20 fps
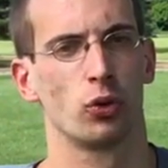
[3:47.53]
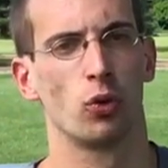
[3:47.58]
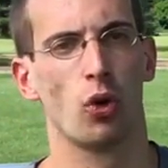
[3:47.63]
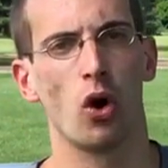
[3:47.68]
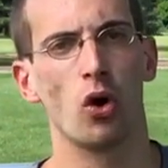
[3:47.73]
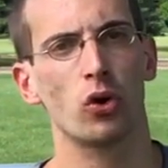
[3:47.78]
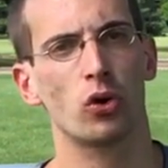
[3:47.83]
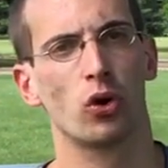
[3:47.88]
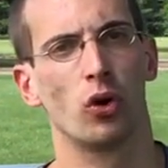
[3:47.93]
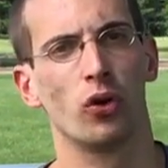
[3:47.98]

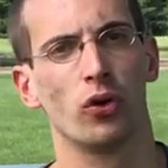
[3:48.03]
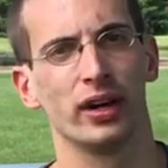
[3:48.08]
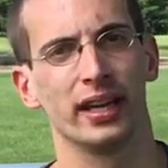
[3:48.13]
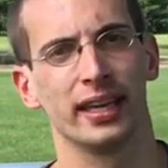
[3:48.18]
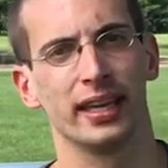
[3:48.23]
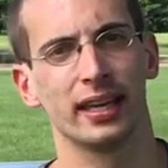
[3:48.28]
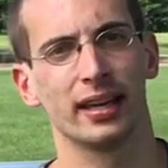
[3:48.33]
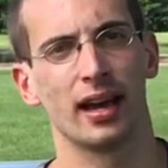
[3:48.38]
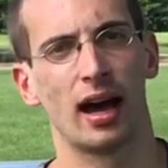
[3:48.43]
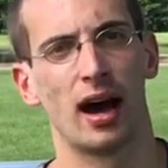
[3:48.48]

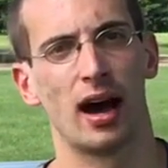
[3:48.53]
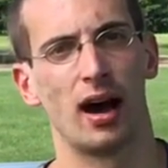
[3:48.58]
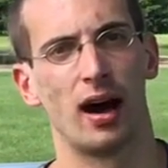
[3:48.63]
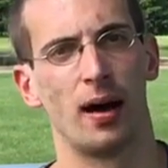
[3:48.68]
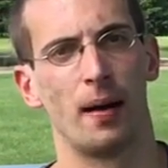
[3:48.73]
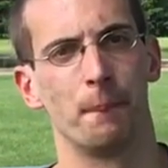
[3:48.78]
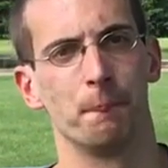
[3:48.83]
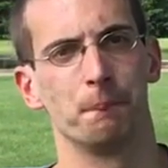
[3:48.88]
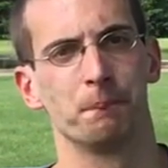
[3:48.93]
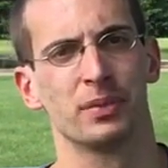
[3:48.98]
locally
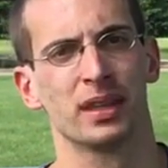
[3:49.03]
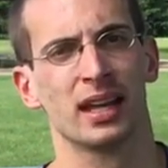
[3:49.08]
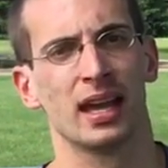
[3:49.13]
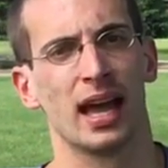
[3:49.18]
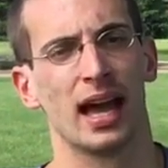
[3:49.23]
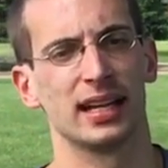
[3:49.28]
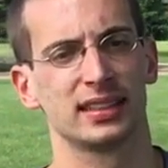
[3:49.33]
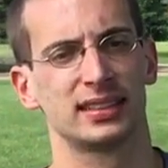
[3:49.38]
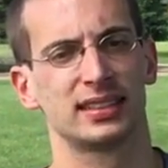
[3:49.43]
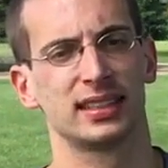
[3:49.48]

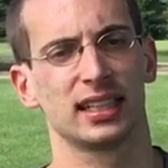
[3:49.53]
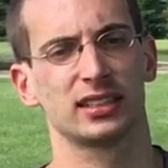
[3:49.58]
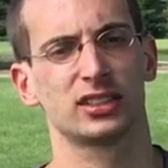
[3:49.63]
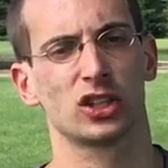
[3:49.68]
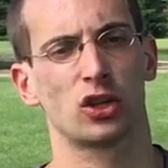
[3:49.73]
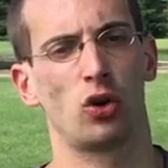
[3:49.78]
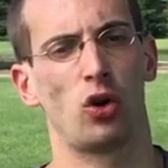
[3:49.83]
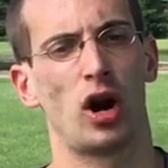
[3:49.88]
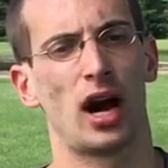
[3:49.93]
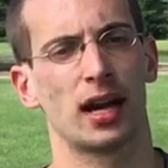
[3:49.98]
at
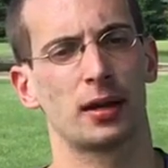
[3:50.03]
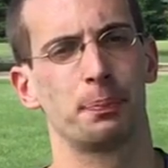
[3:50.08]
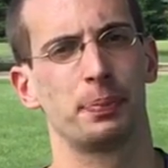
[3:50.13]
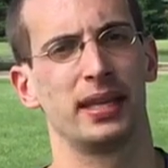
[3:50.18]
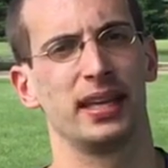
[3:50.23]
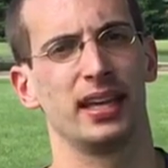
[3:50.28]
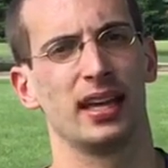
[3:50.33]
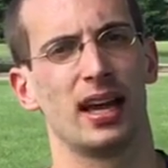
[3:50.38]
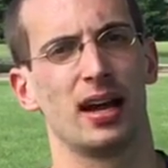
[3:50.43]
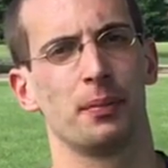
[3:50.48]
6 o'clock
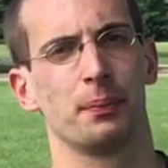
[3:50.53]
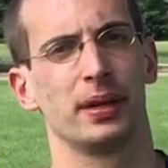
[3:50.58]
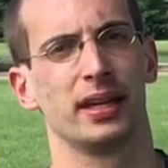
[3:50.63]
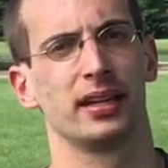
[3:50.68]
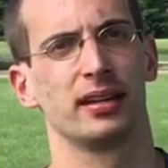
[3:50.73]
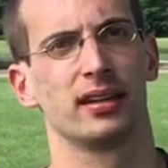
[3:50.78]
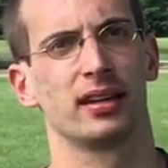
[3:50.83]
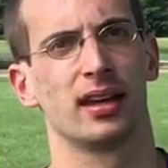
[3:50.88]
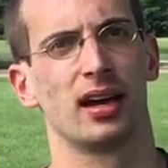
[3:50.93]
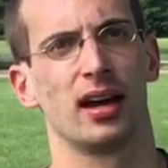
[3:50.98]
p.m.
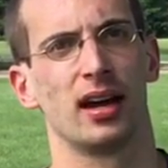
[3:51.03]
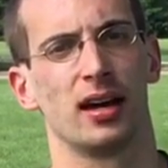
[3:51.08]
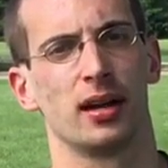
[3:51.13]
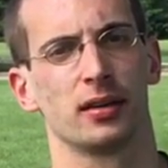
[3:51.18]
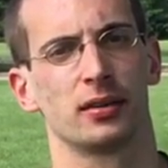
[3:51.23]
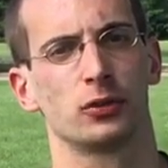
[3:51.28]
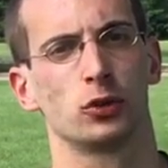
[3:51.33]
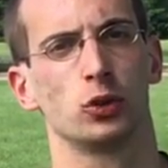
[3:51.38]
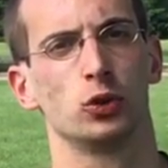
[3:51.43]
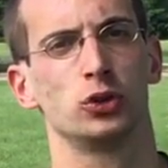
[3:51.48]
in
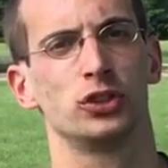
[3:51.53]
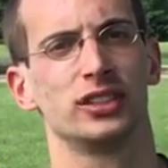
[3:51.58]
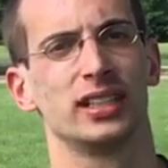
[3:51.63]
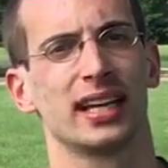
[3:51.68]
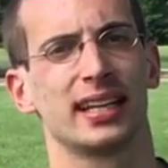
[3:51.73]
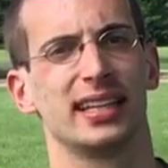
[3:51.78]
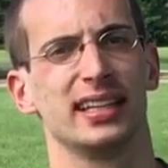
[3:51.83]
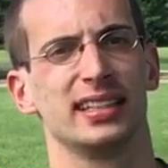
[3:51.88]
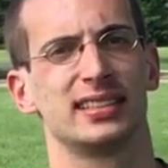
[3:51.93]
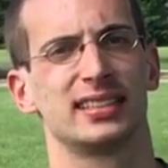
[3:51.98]

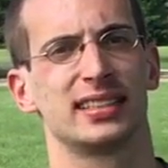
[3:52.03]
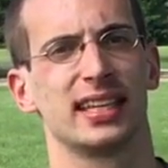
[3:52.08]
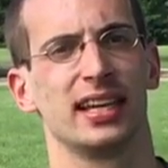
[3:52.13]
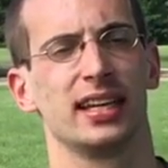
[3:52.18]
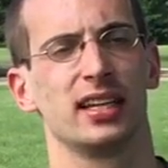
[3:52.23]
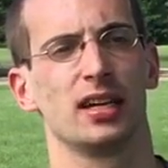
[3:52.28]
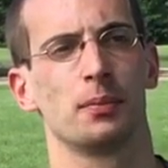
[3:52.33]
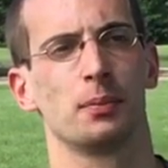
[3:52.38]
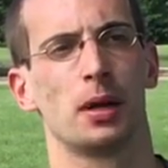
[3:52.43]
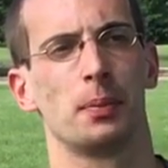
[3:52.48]
Luzhniki
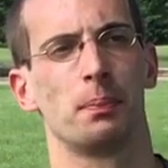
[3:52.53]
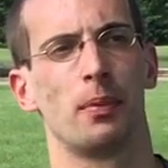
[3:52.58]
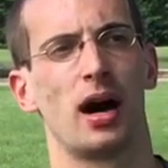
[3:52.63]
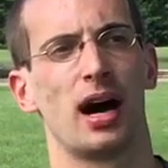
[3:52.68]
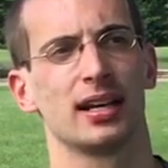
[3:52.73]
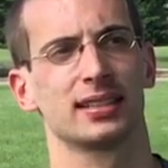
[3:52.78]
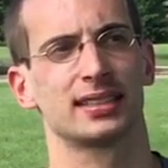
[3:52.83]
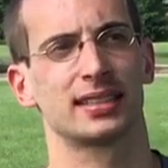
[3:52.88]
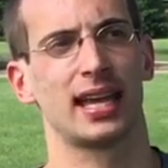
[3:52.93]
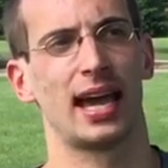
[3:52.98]
Stadium in
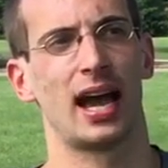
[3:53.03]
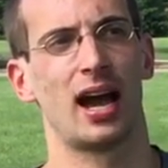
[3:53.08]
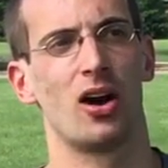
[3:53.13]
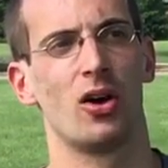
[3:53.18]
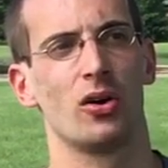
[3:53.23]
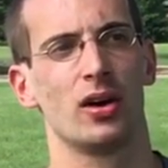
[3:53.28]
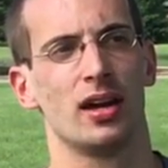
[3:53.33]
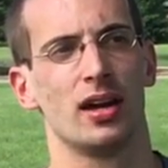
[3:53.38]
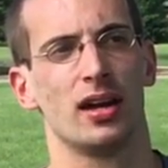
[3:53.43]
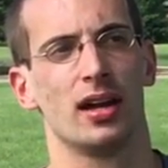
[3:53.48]

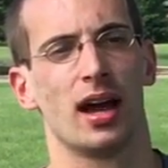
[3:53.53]
Moscow.